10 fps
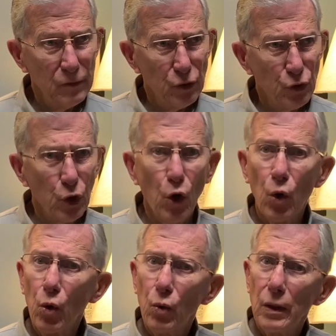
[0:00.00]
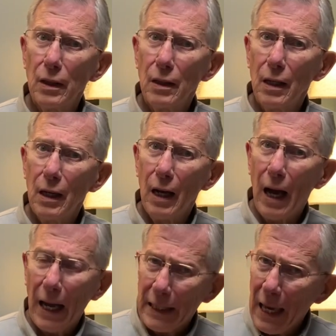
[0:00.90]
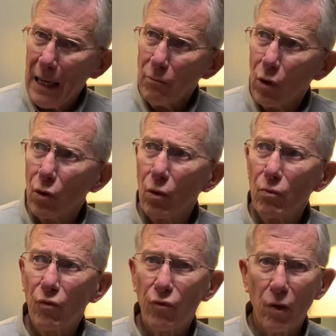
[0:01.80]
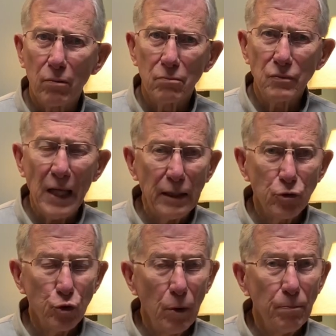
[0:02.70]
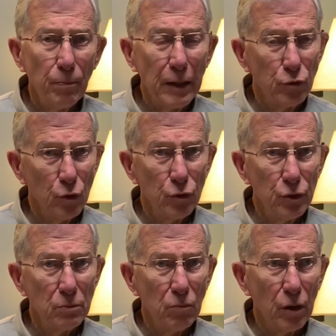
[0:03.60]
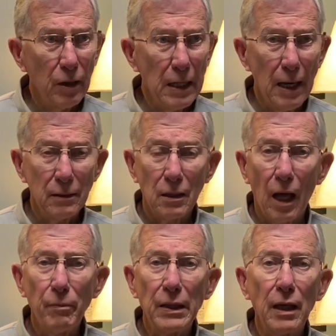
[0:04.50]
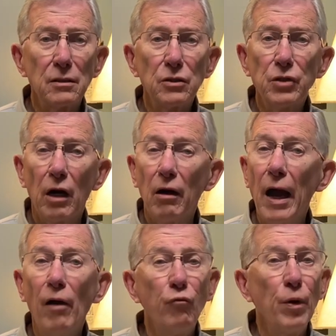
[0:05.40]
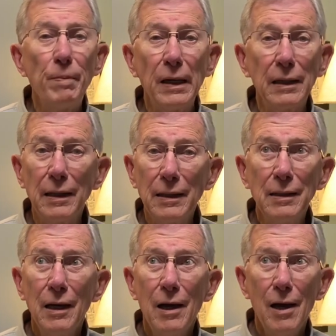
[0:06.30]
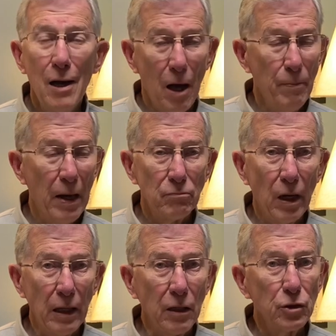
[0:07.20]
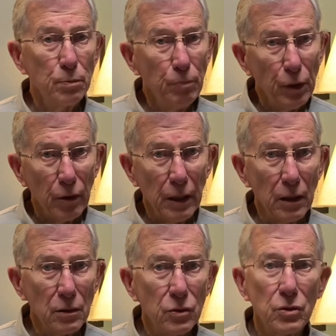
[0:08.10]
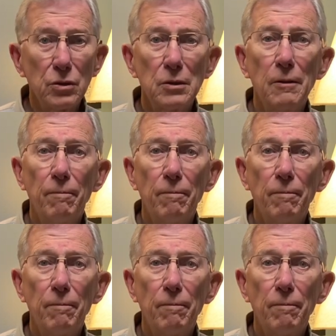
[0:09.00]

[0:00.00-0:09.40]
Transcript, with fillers: So I came home from that trip I told you in Marietta, and I began to tell everybody about my experience